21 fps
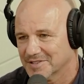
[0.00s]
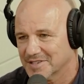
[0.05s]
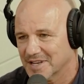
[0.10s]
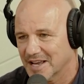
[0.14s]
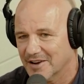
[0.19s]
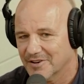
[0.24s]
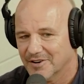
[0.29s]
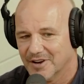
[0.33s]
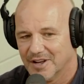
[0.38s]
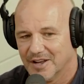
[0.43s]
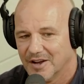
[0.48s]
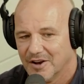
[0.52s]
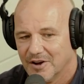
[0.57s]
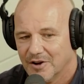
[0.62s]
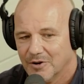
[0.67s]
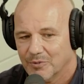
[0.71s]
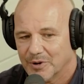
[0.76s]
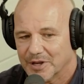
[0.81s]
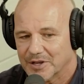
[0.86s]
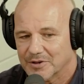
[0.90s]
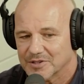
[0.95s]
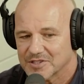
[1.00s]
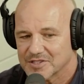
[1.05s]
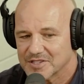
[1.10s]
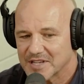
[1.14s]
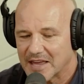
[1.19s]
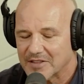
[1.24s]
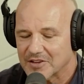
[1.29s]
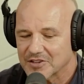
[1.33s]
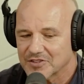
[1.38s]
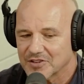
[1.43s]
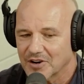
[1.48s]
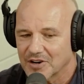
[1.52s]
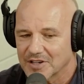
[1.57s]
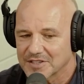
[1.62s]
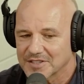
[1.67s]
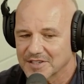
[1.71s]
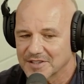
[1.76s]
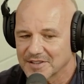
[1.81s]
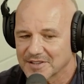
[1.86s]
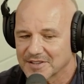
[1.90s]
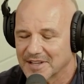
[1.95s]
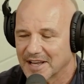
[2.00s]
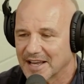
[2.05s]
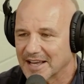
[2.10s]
Yeah. So we could sanitize it,